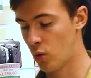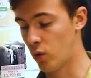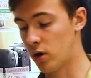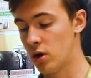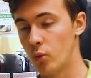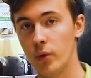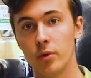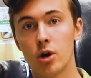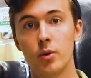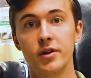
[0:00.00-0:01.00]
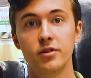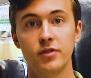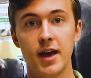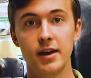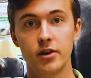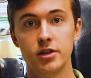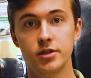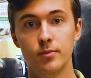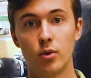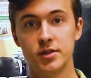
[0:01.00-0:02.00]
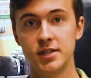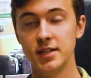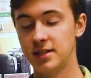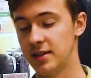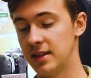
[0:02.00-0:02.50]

Well, we will go into later into more detail